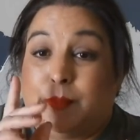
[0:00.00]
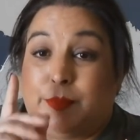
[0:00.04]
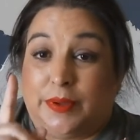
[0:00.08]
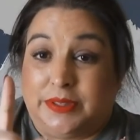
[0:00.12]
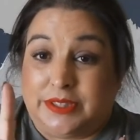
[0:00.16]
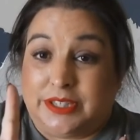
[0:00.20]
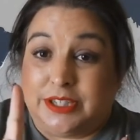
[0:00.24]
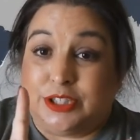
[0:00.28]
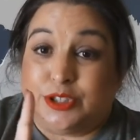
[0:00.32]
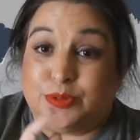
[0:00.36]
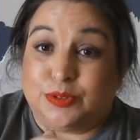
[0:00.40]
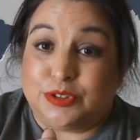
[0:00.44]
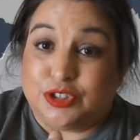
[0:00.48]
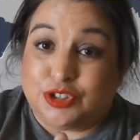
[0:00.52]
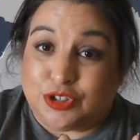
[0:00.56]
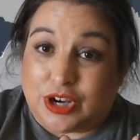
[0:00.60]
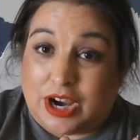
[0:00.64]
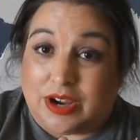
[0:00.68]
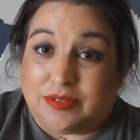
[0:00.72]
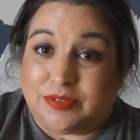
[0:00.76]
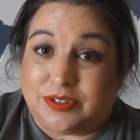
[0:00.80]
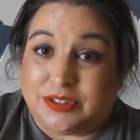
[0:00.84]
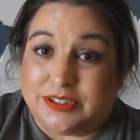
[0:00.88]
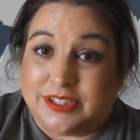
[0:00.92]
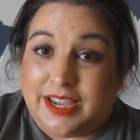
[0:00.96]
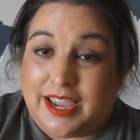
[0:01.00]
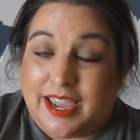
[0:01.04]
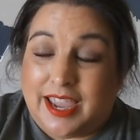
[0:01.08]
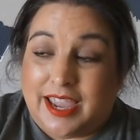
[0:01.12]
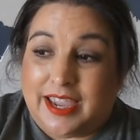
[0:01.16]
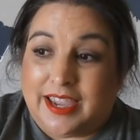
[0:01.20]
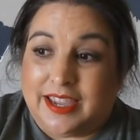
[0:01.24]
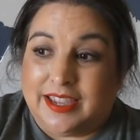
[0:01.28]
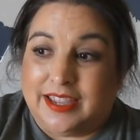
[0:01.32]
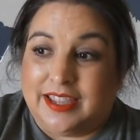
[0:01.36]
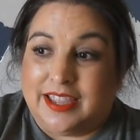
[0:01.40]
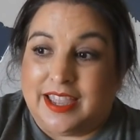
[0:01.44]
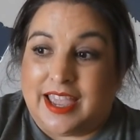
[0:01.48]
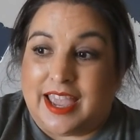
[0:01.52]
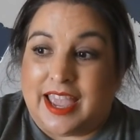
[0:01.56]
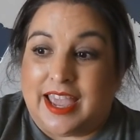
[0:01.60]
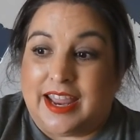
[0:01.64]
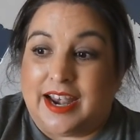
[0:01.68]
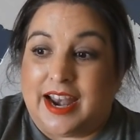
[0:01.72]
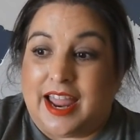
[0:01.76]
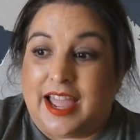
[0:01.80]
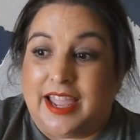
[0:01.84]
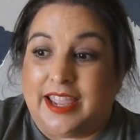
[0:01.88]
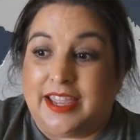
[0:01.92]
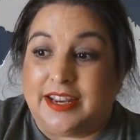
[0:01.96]
But this was travel day,
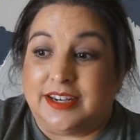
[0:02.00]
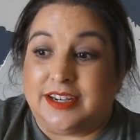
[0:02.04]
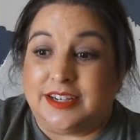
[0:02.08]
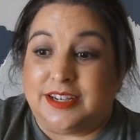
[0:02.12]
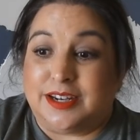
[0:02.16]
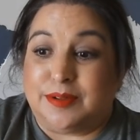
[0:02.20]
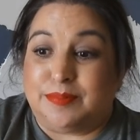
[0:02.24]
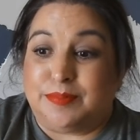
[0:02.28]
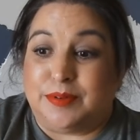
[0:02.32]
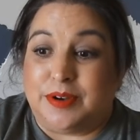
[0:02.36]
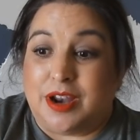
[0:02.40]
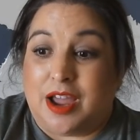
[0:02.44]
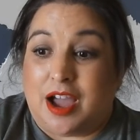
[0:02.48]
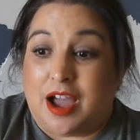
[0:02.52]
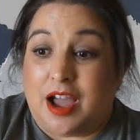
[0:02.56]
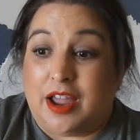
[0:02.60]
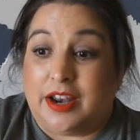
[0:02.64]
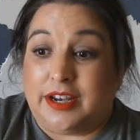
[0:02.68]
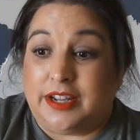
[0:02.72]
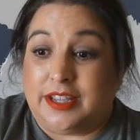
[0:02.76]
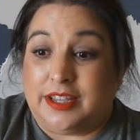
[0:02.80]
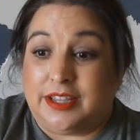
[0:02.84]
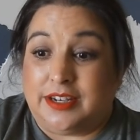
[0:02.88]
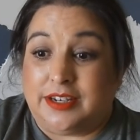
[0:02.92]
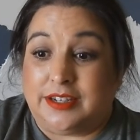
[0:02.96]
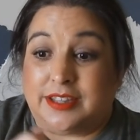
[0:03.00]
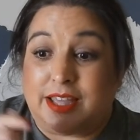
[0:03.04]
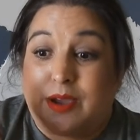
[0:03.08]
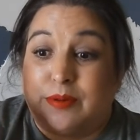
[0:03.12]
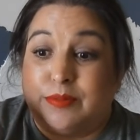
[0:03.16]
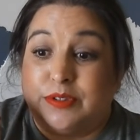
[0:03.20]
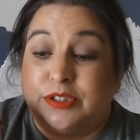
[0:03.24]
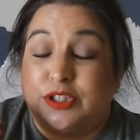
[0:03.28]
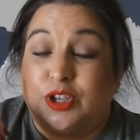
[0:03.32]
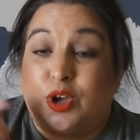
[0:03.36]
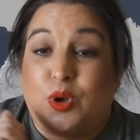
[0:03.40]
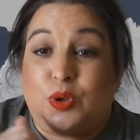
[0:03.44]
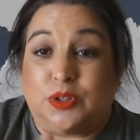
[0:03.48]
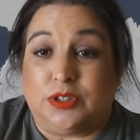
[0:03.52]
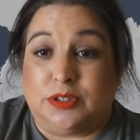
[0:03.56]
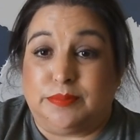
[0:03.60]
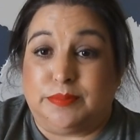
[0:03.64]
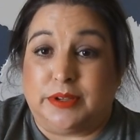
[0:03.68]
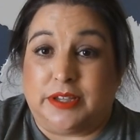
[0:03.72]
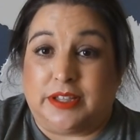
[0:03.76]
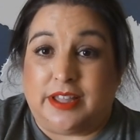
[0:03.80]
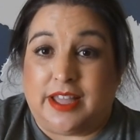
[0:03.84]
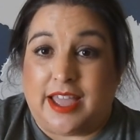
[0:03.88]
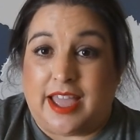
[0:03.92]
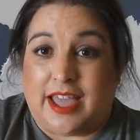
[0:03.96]
and I ended up not eat. That was the only
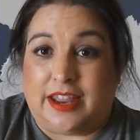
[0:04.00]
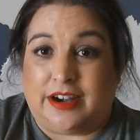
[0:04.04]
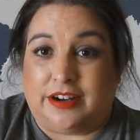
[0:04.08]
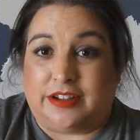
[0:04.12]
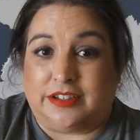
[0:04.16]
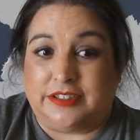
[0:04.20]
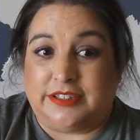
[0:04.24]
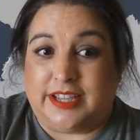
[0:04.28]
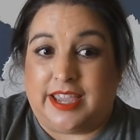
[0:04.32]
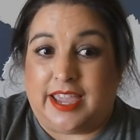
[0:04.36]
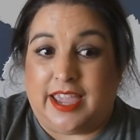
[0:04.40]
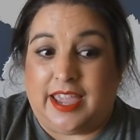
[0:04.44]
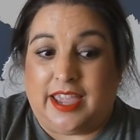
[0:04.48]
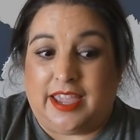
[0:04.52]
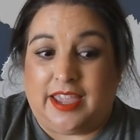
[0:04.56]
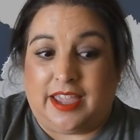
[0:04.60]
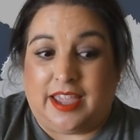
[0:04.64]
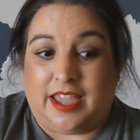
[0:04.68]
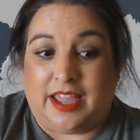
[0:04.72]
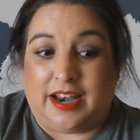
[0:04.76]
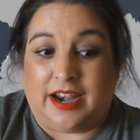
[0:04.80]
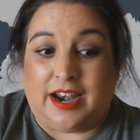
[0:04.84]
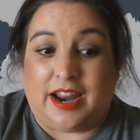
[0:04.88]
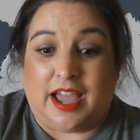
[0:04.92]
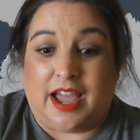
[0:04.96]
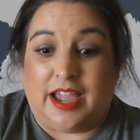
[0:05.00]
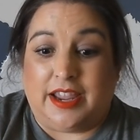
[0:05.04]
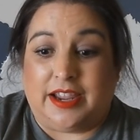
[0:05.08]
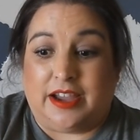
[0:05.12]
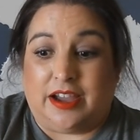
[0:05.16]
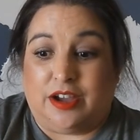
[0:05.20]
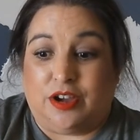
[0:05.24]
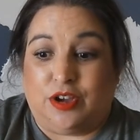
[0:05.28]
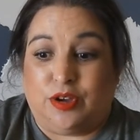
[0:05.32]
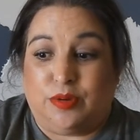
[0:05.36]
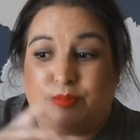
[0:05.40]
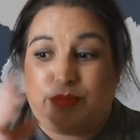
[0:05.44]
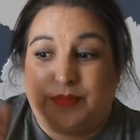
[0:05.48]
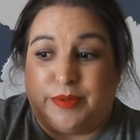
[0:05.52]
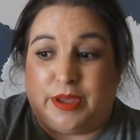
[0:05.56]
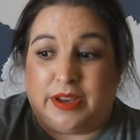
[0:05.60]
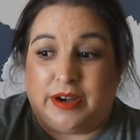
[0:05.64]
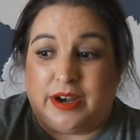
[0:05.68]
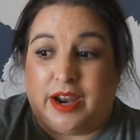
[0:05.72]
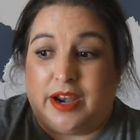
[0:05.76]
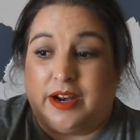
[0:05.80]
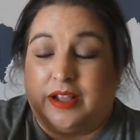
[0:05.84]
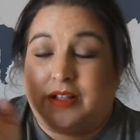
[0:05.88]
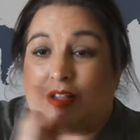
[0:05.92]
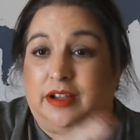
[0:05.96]
meal I had all day, and I got home
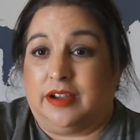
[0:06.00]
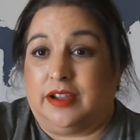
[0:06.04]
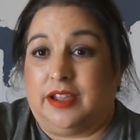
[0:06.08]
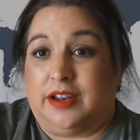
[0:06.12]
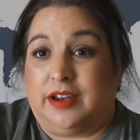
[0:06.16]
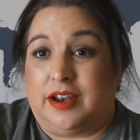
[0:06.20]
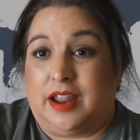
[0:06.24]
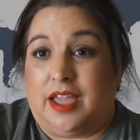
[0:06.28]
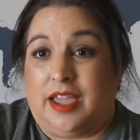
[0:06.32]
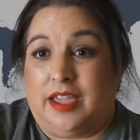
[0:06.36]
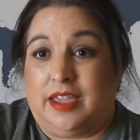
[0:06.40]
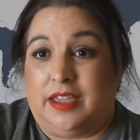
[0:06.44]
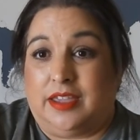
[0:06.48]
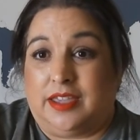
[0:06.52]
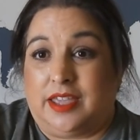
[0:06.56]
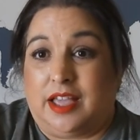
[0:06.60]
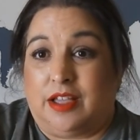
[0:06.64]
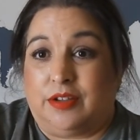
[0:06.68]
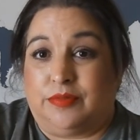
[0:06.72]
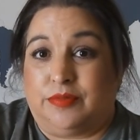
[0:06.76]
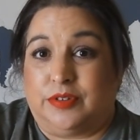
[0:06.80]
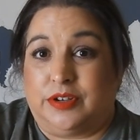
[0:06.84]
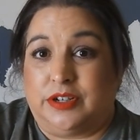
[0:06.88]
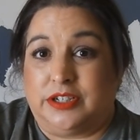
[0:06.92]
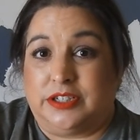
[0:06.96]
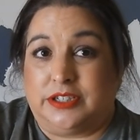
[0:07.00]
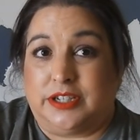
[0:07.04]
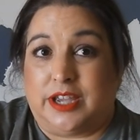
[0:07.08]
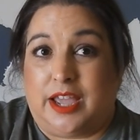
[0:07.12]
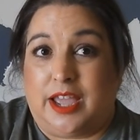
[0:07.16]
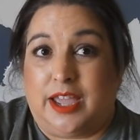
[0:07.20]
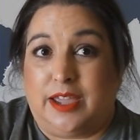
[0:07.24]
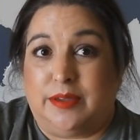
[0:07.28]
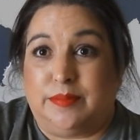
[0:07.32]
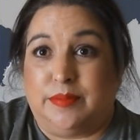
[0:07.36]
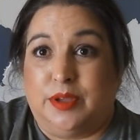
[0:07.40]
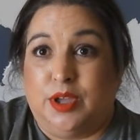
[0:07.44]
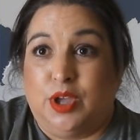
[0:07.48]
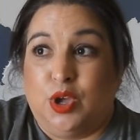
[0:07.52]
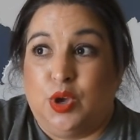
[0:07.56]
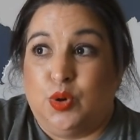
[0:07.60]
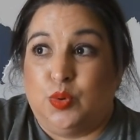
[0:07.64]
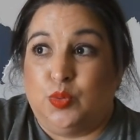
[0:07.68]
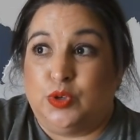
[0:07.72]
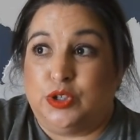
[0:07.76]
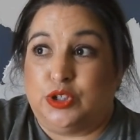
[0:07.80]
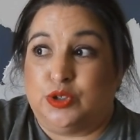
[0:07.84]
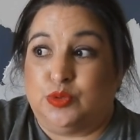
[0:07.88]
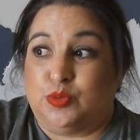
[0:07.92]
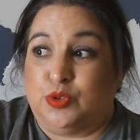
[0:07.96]
about nine o'clock at night, California time,
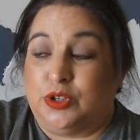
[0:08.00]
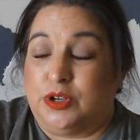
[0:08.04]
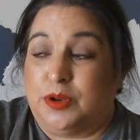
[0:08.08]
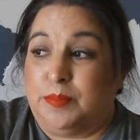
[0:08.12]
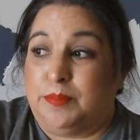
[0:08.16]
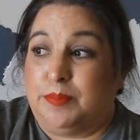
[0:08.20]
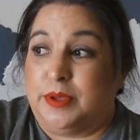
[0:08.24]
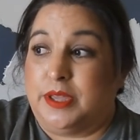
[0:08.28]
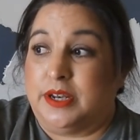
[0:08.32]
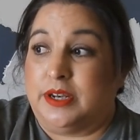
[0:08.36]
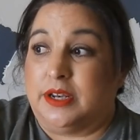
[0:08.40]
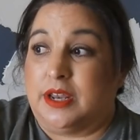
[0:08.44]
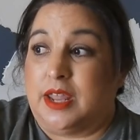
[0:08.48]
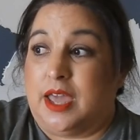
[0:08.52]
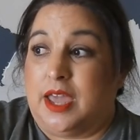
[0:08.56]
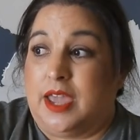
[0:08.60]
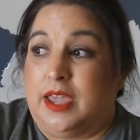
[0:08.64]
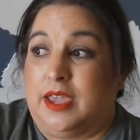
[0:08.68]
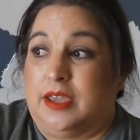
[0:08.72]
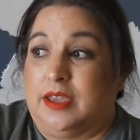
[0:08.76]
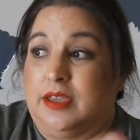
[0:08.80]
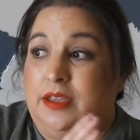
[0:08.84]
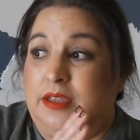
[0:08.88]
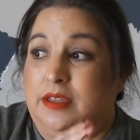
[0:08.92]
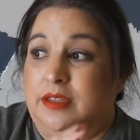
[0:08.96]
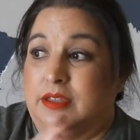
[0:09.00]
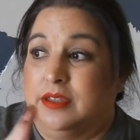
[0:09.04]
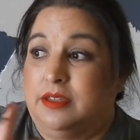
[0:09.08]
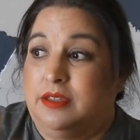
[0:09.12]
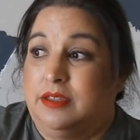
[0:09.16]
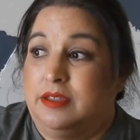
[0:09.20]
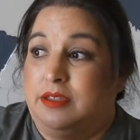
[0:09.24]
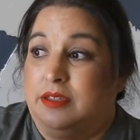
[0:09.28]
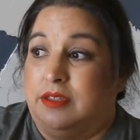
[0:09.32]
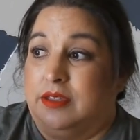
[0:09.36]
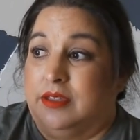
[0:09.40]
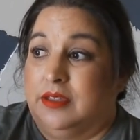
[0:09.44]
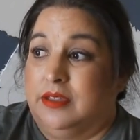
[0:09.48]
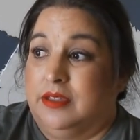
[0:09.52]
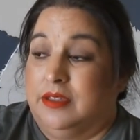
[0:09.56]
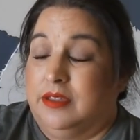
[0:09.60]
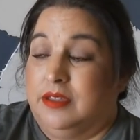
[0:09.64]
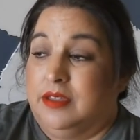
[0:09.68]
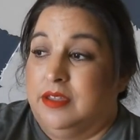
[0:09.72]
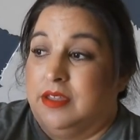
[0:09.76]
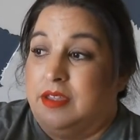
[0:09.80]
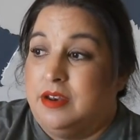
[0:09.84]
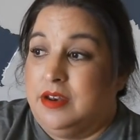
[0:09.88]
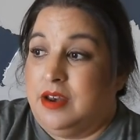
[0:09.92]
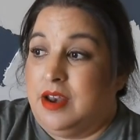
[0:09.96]
which would have been like
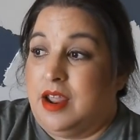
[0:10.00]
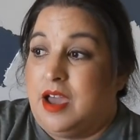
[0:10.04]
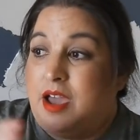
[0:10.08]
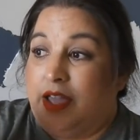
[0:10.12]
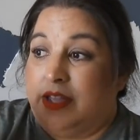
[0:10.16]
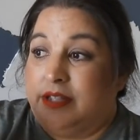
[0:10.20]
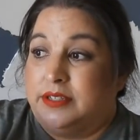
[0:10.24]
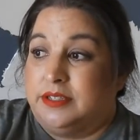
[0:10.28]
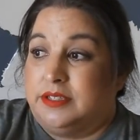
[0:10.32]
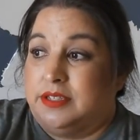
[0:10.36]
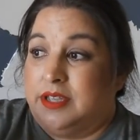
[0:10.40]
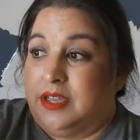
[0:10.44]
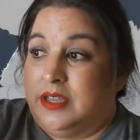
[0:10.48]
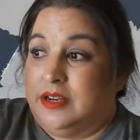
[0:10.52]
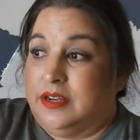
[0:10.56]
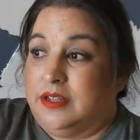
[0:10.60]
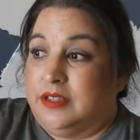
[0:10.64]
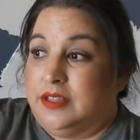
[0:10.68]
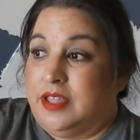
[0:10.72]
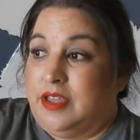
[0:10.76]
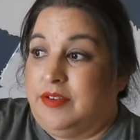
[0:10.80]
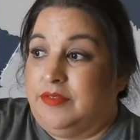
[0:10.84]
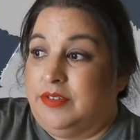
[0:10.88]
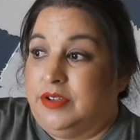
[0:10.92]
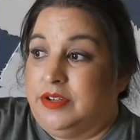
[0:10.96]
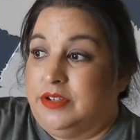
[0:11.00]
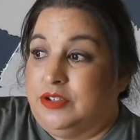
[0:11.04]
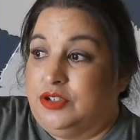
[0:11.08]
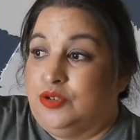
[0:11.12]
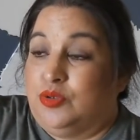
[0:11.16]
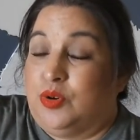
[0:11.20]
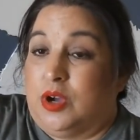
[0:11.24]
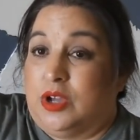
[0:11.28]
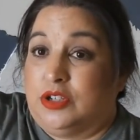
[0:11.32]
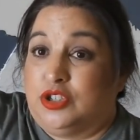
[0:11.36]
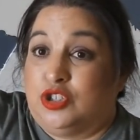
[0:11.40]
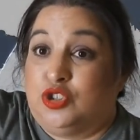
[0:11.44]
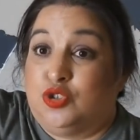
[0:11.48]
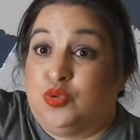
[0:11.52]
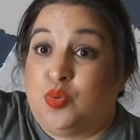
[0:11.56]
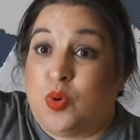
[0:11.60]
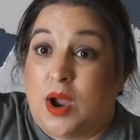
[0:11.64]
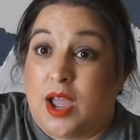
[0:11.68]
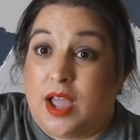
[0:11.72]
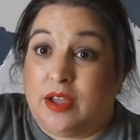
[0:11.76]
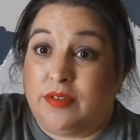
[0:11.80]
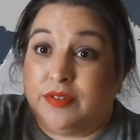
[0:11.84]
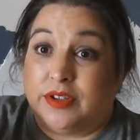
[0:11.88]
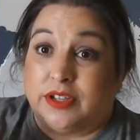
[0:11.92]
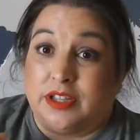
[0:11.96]
9, 10, 11, 12,
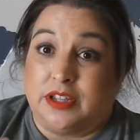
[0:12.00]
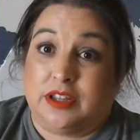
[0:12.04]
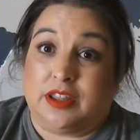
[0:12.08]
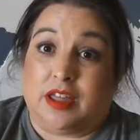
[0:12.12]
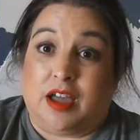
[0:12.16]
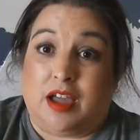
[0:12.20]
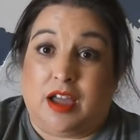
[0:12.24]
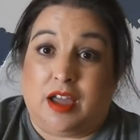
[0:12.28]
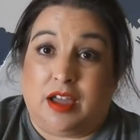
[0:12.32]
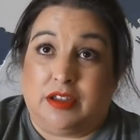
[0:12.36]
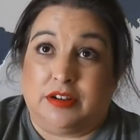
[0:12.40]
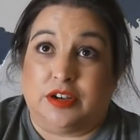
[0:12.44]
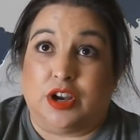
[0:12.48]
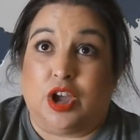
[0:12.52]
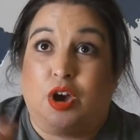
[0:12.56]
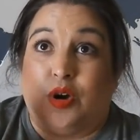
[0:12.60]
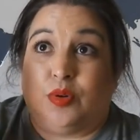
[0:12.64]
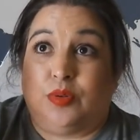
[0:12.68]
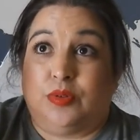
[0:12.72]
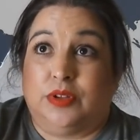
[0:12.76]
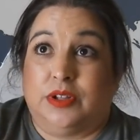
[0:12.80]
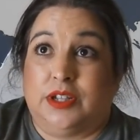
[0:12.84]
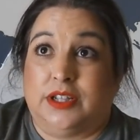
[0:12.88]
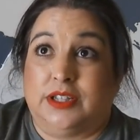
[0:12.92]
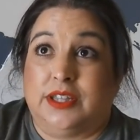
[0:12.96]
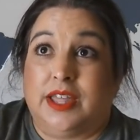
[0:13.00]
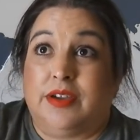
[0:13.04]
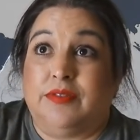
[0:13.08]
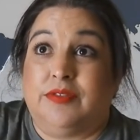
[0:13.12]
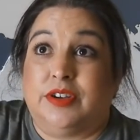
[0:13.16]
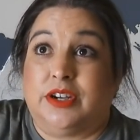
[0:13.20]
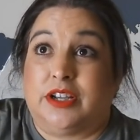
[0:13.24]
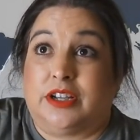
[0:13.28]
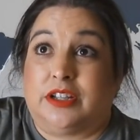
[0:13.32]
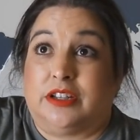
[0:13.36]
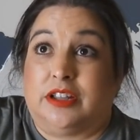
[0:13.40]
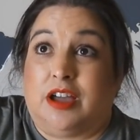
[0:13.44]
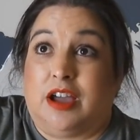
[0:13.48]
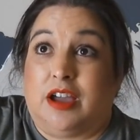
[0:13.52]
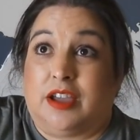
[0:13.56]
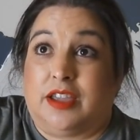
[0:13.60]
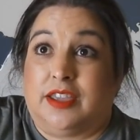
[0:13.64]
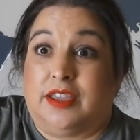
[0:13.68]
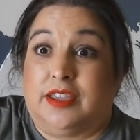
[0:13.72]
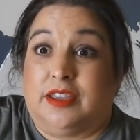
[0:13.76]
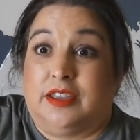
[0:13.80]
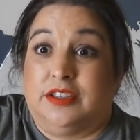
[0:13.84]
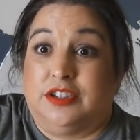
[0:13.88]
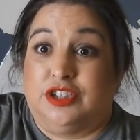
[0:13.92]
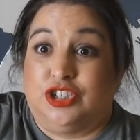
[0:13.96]
12 o'clock. No, eleven
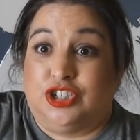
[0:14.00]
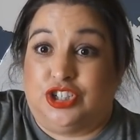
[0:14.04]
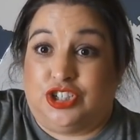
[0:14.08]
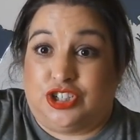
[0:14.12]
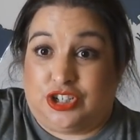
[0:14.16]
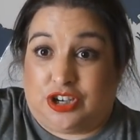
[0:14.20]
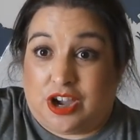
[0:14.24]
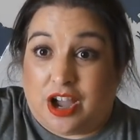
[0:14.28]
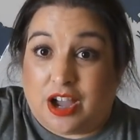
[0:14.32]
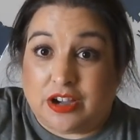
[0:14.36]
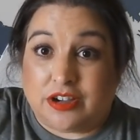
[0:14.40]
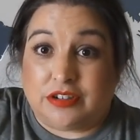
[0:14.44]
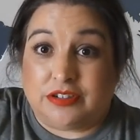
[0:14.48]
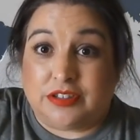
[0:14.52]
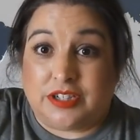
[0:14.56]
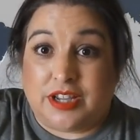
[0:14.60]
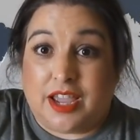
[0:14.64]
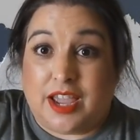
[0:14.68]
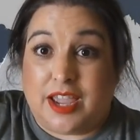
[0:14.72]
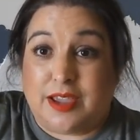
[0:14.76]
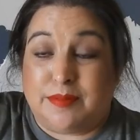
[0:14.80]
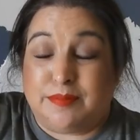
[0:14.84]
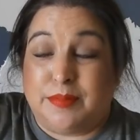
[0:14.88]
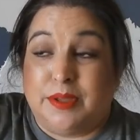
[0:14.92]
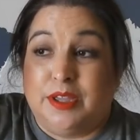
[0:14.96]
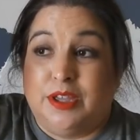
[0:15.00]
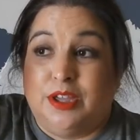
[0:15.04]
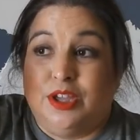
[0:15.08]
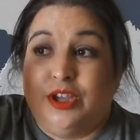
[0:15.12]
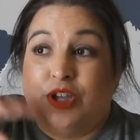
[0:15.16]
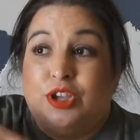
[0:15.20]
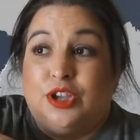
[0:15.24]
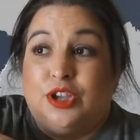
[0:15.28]
o'clock Chicago time.